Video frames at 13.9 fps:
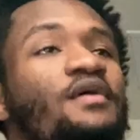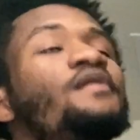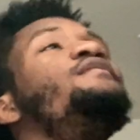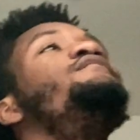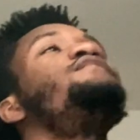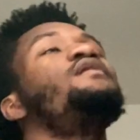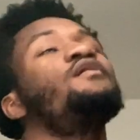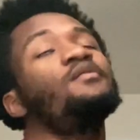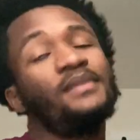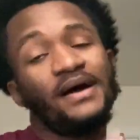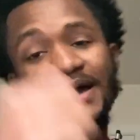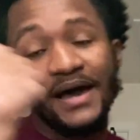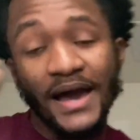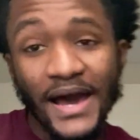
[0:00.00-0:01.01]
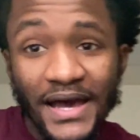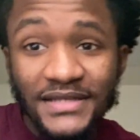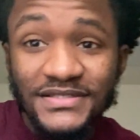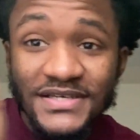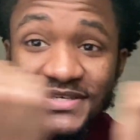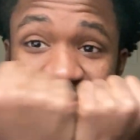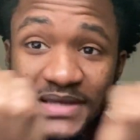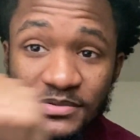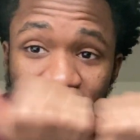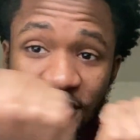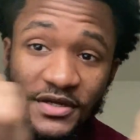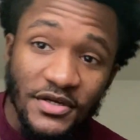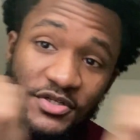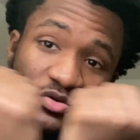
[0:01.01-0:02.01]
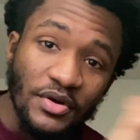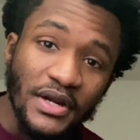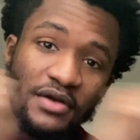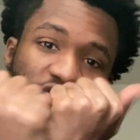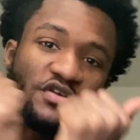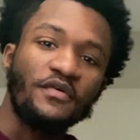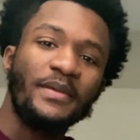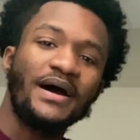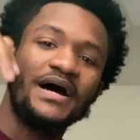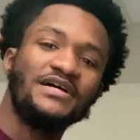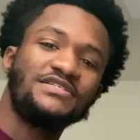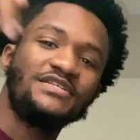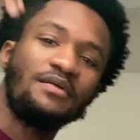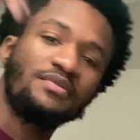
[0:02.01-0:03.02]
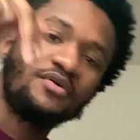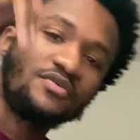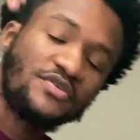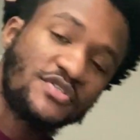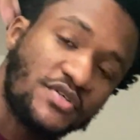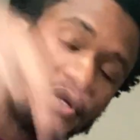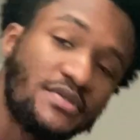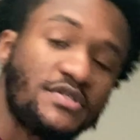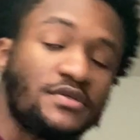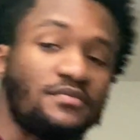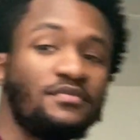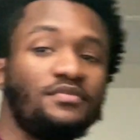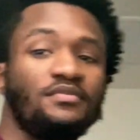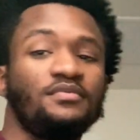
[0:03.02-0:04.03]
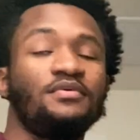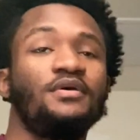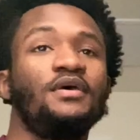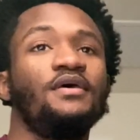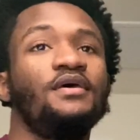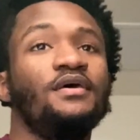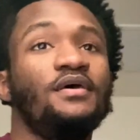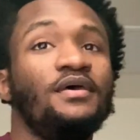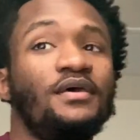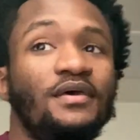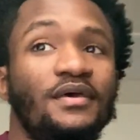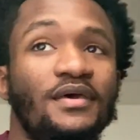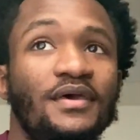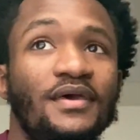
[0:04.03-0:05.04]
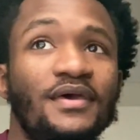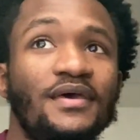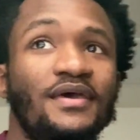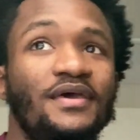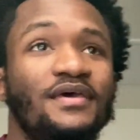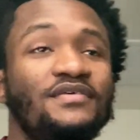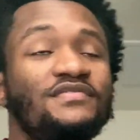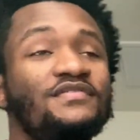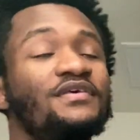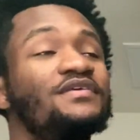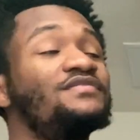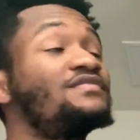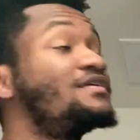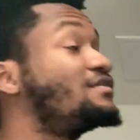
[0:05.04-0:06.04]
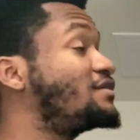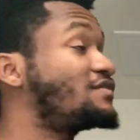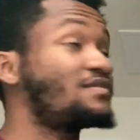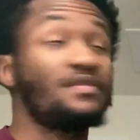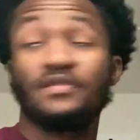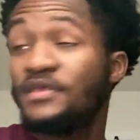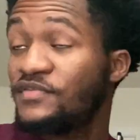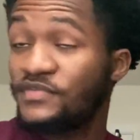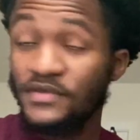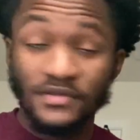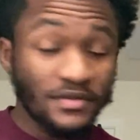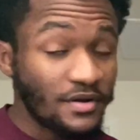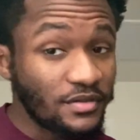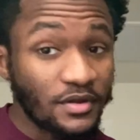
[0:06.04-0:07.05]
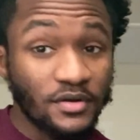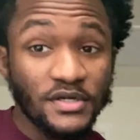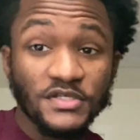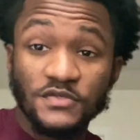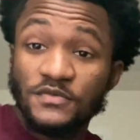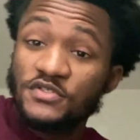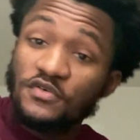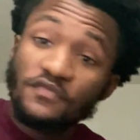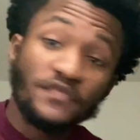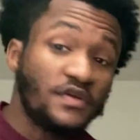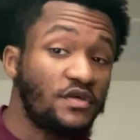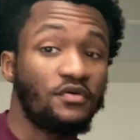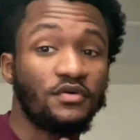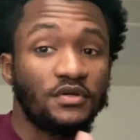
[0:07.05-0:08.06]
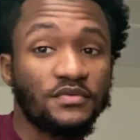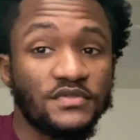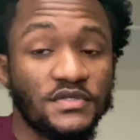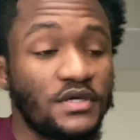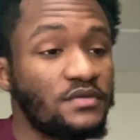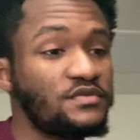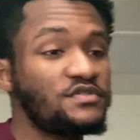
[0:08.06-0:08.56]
Follow my IG, Snapchat, and intro and outro. For my IG down below in the description it's it's in it's it's in there along this original video. You know what I'm saying?